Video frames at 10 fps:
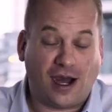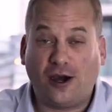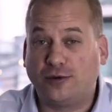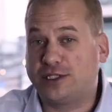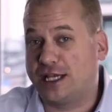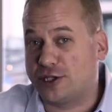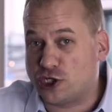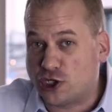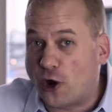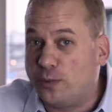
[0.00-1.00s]
I always like to
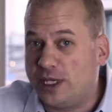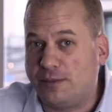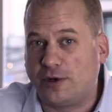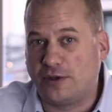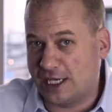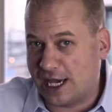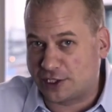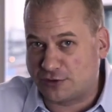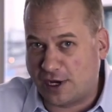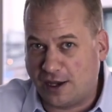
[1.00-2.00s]
show people the
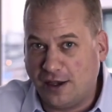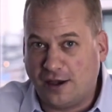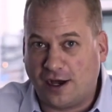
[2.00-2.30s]
x ray